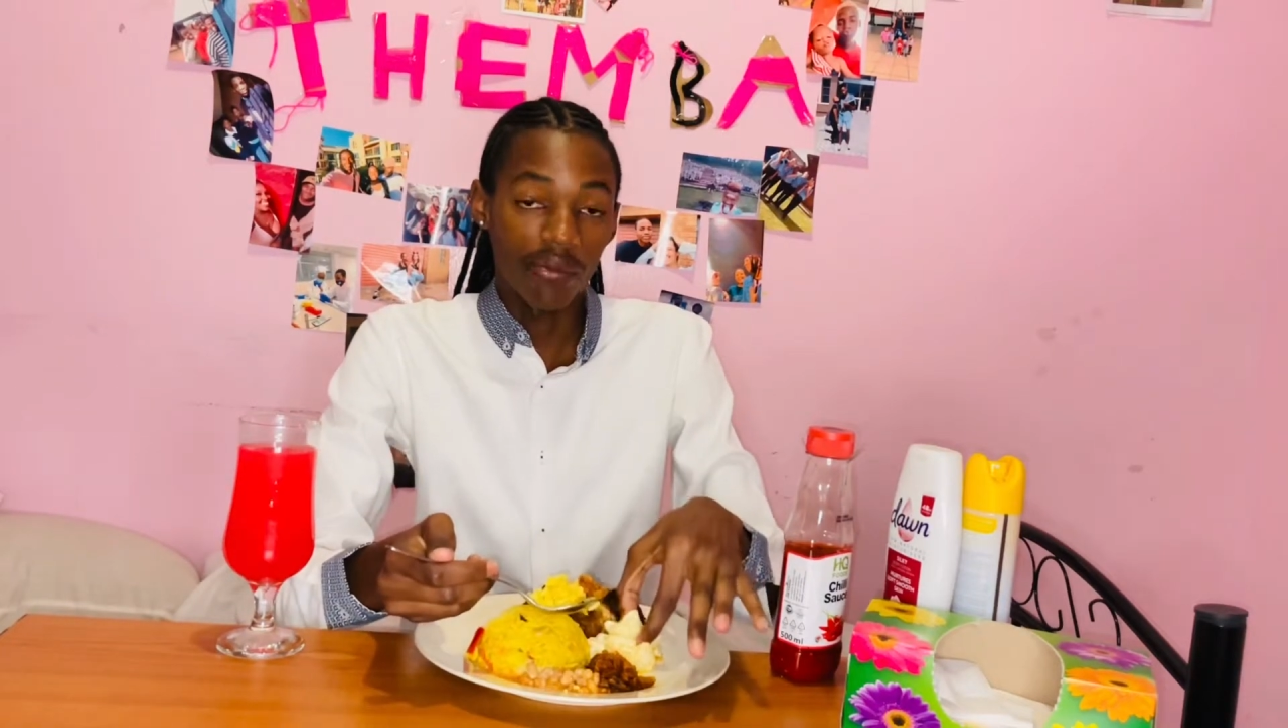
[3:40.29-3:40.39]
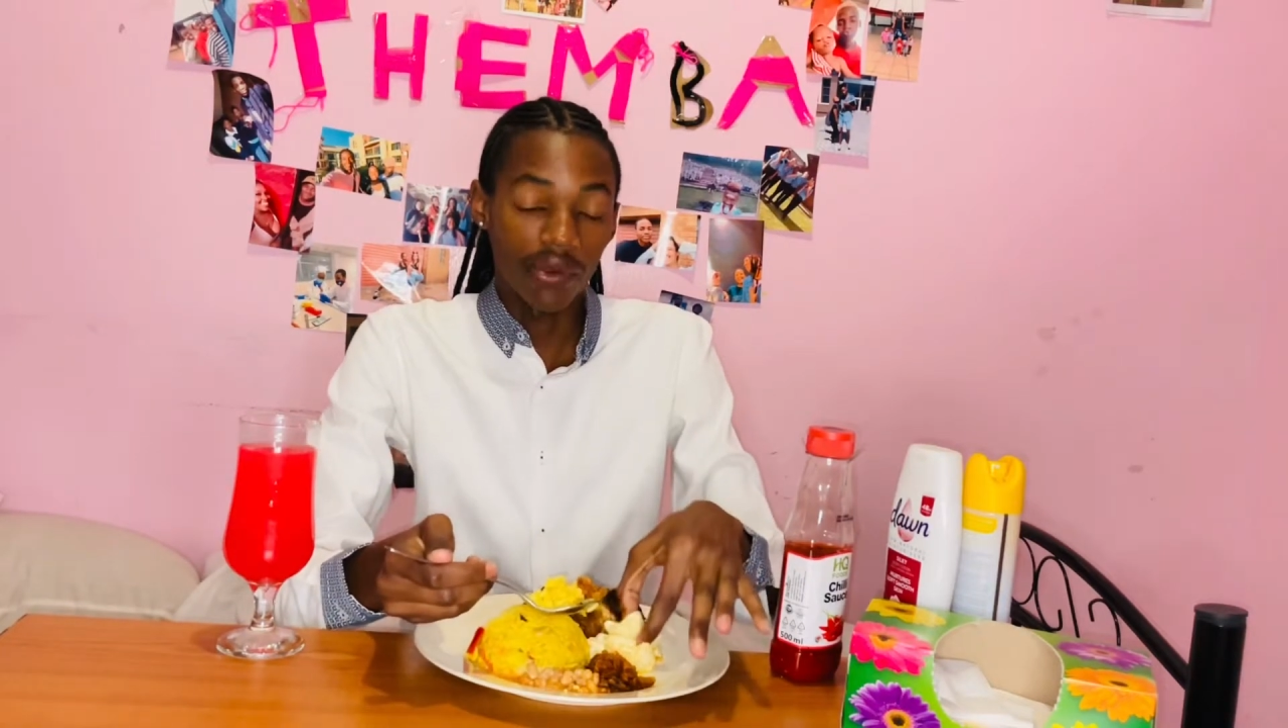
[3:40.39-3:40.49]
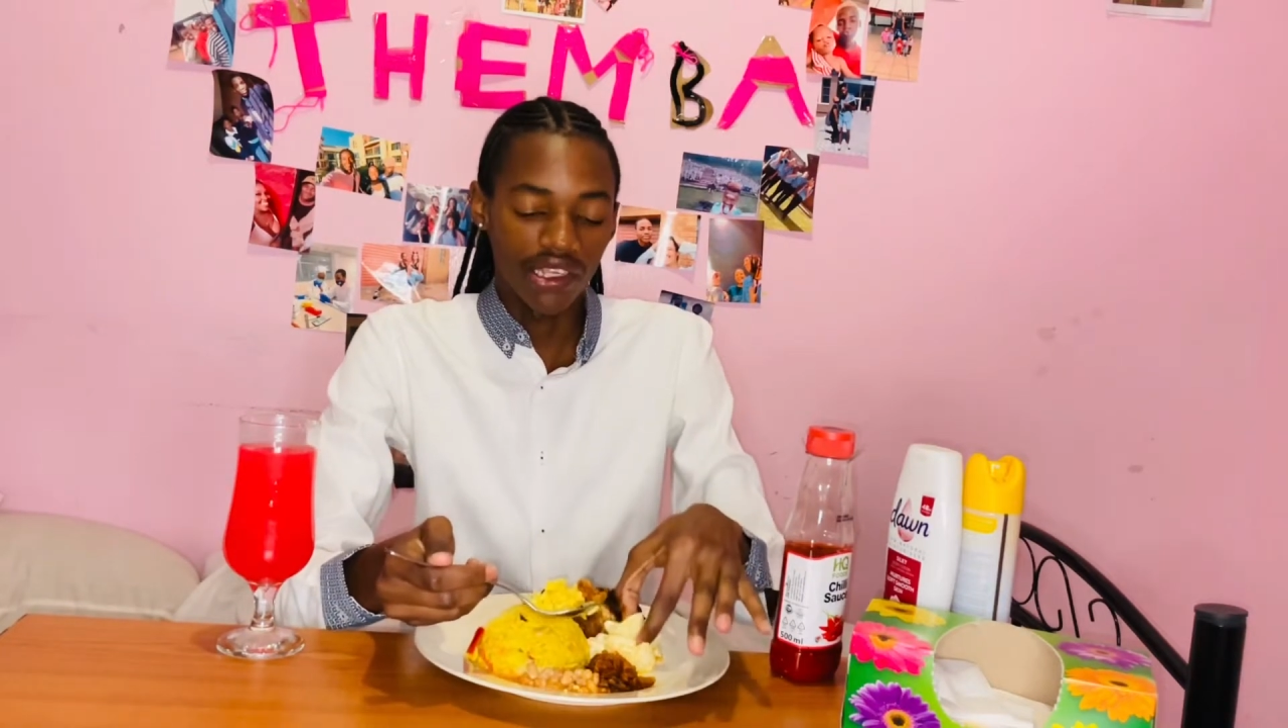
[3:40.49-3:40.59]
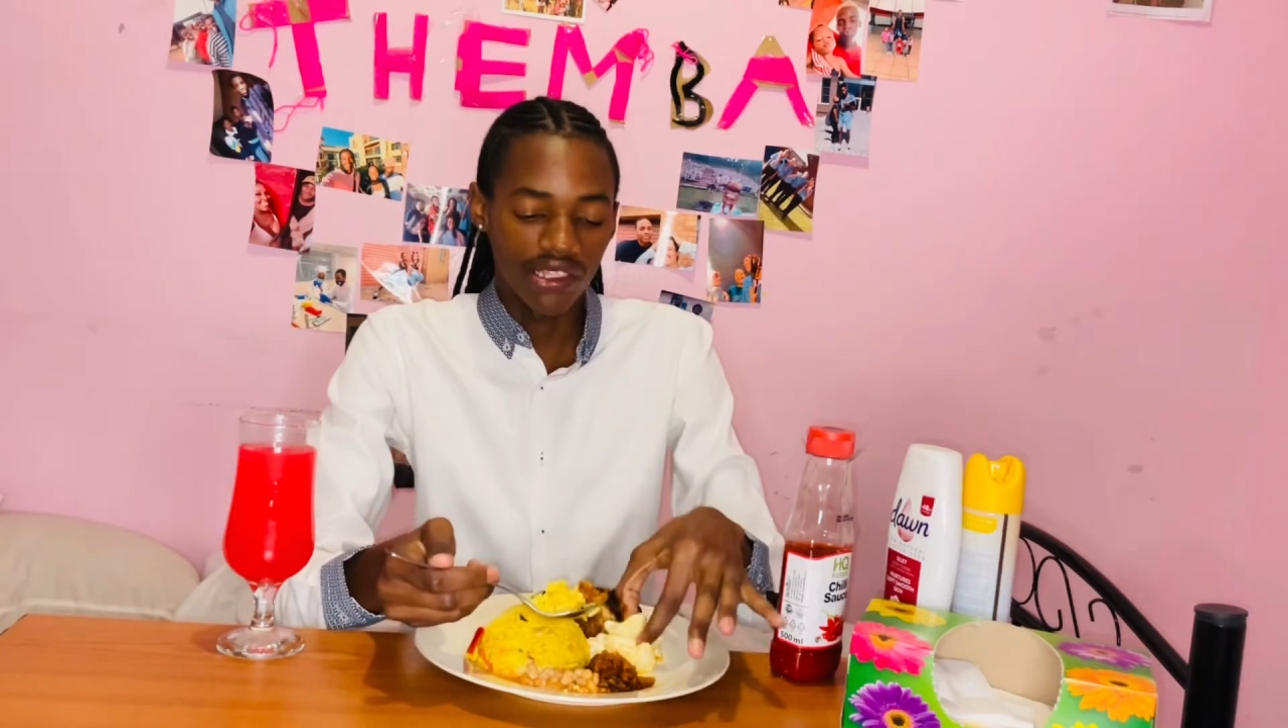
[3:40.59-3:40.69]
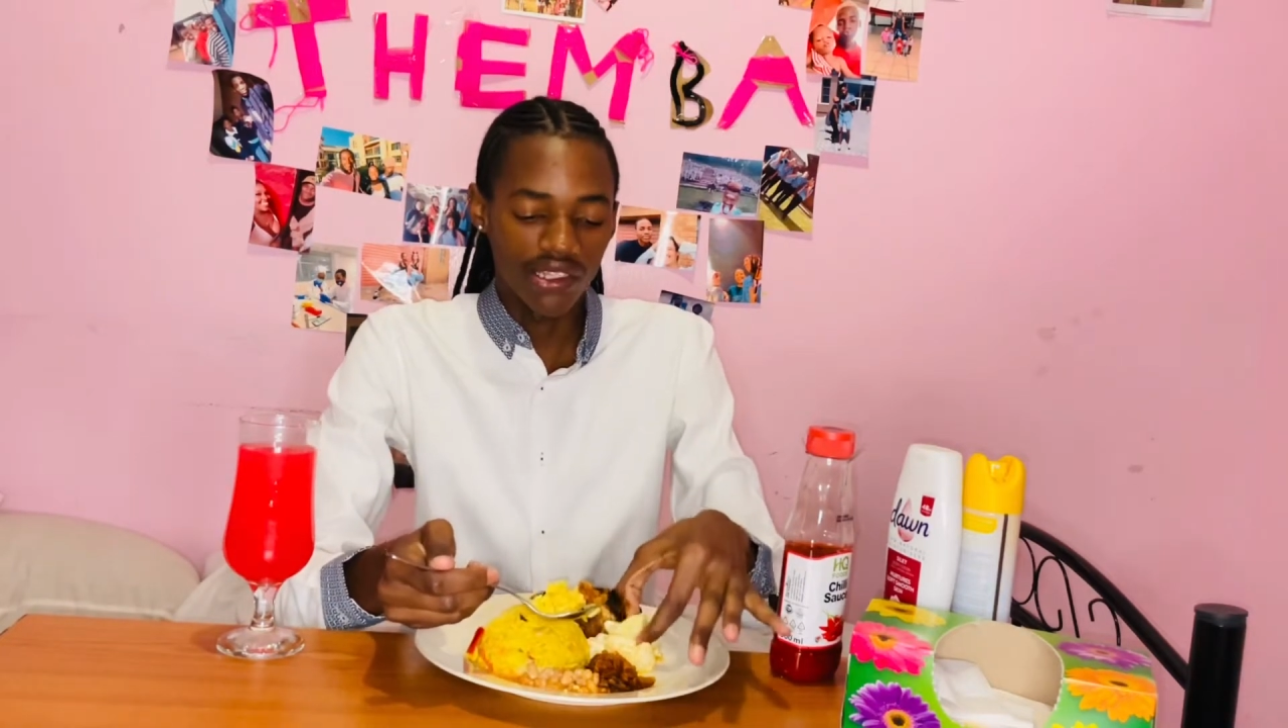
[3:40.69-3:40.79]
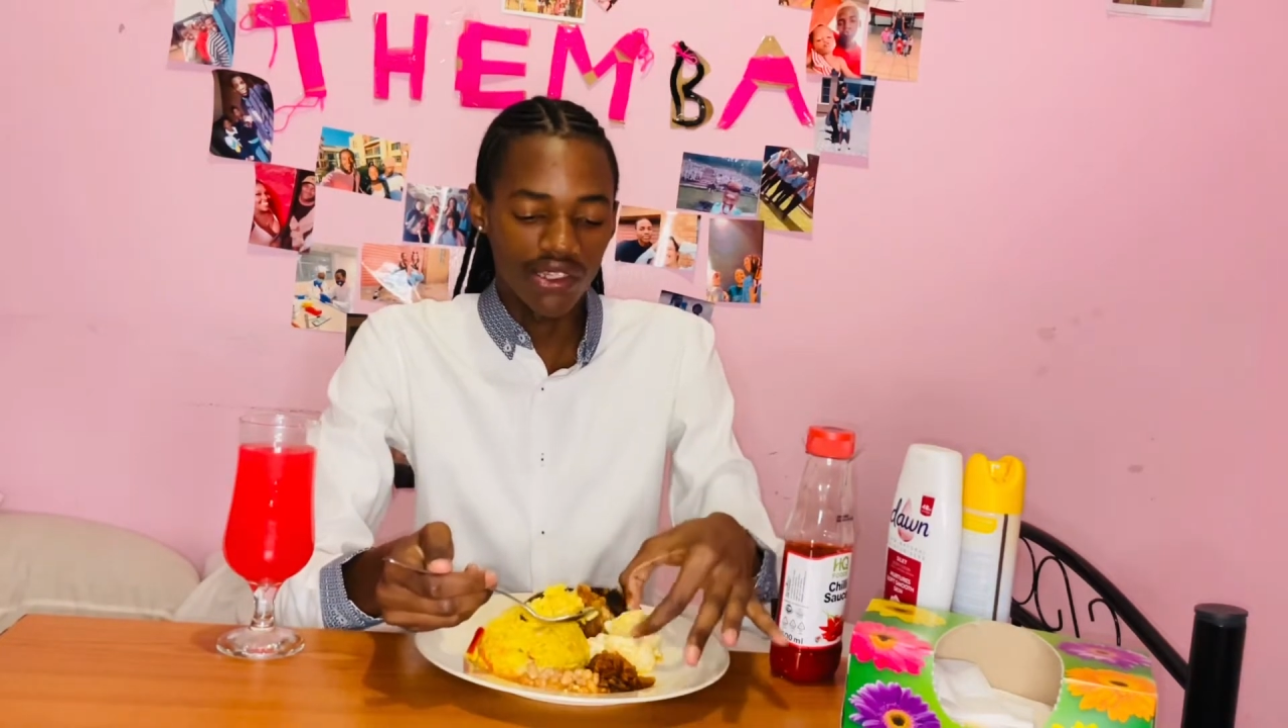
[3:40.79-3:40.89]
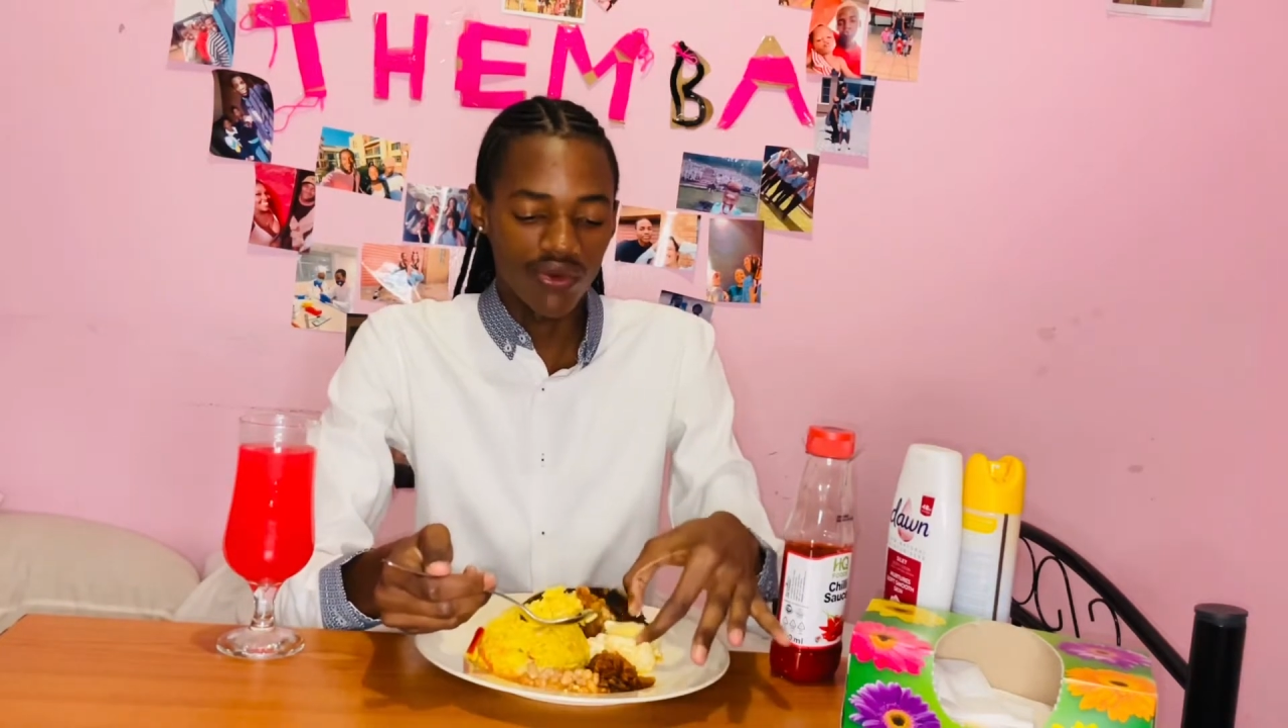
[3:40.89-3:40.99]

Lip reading: best